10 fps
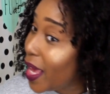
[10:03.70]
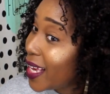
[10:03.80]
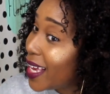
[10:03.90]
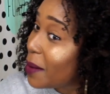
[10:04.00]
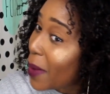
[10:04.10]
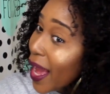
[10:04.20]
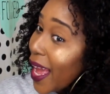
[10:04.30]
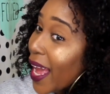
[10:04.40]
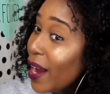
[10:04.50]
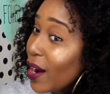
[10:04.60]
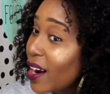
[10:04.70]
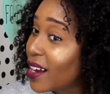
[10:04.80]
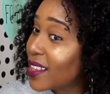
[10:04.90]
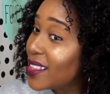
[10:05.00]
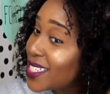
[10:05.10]
picking my
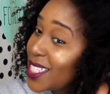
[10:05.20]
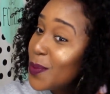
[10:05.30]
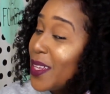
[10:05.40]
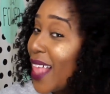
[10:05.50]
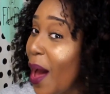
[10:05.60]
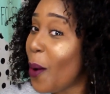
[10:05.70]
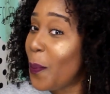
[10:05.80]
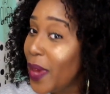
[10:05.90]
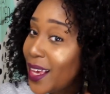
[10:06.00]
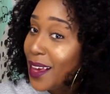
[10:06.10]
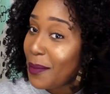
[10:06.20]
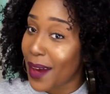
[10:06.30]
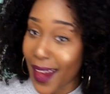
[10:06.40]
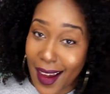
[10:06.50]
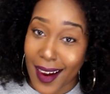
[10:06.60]
hair this is without picking
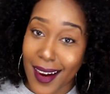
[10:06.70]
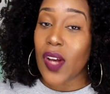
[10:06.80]
my hair.